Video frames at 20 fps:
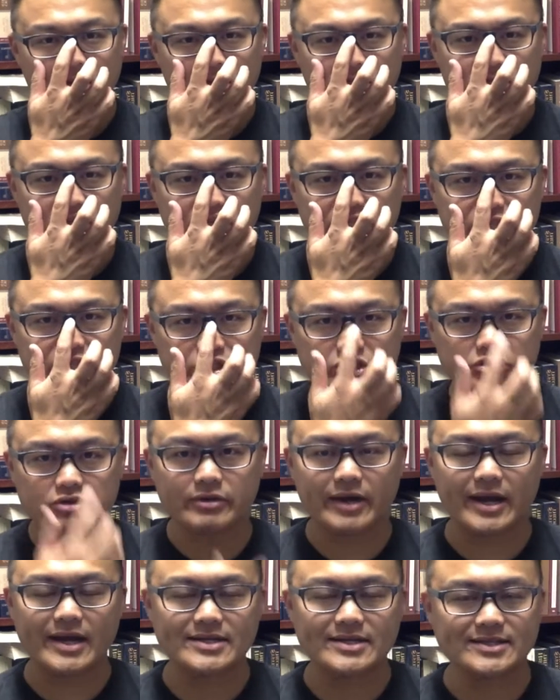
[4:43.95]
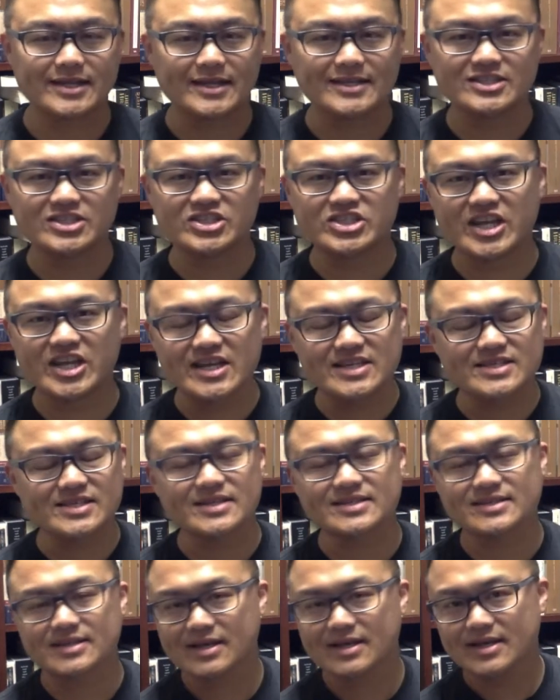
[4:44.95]
Jesus Christ. And
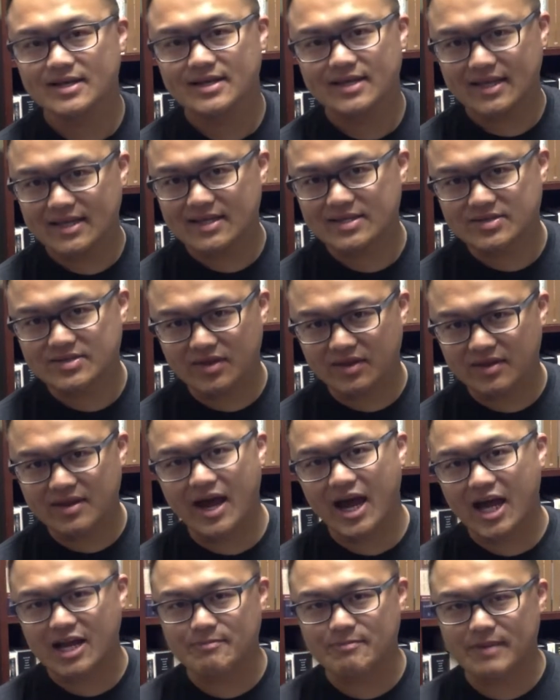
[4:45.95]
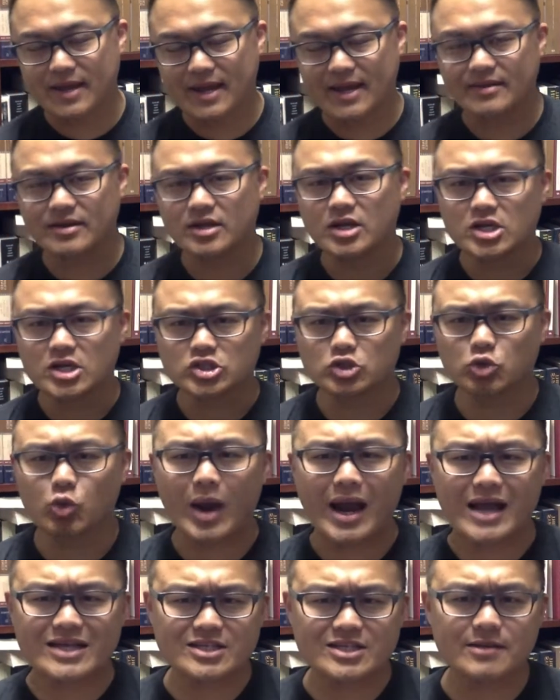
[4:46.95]
Jesus is the God man. So
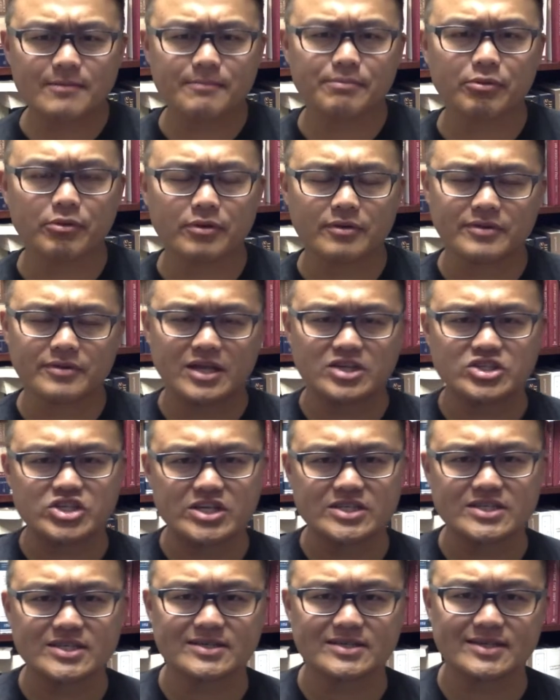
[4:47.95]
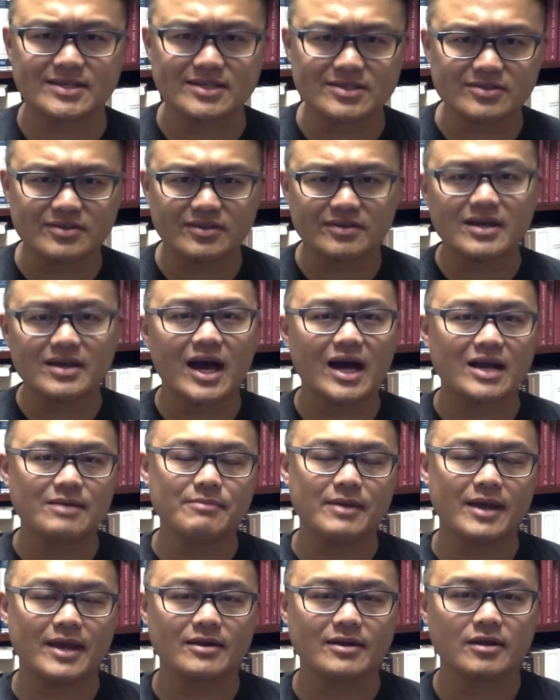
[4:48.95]
why is it important that Jesus is the God
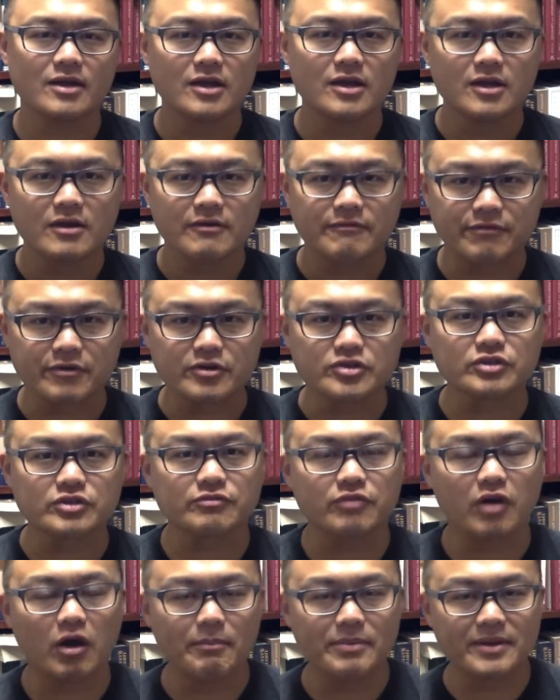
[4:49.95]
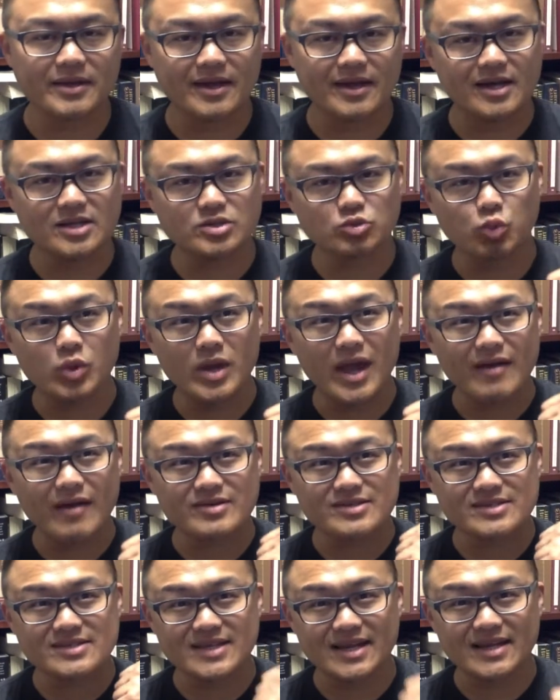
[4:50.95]
man? First of all, because we have
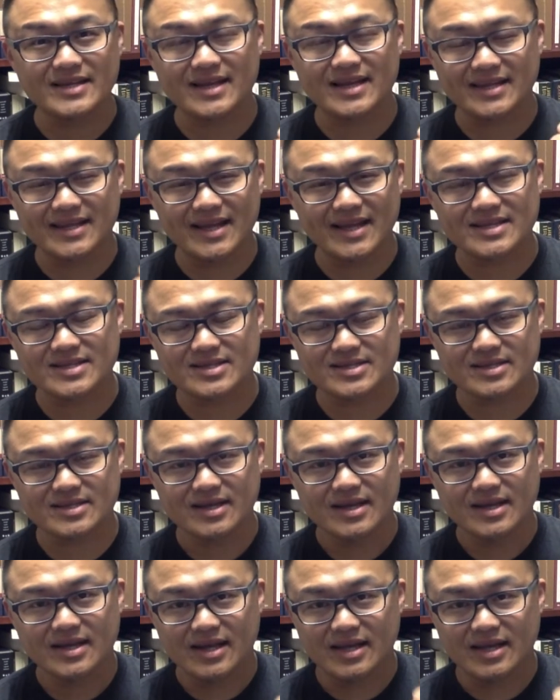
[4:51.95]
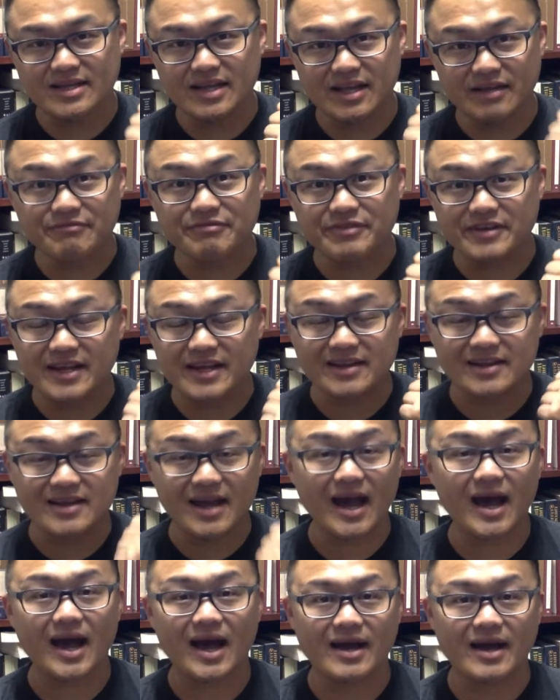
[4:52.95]
sinned against an infinite
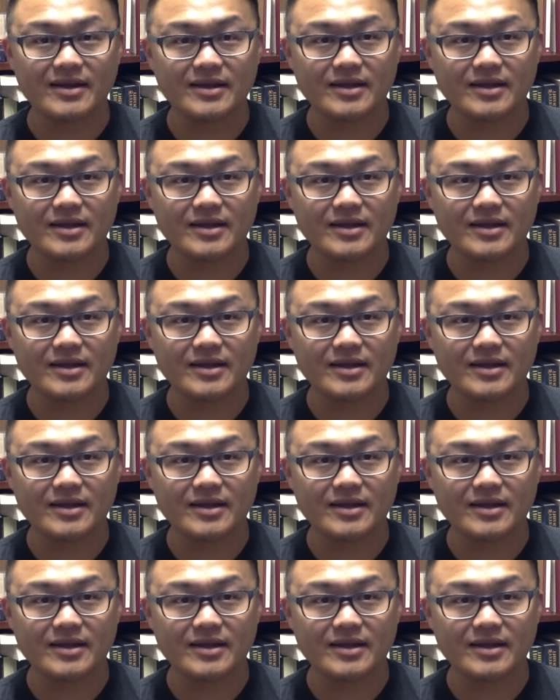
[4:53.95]
God.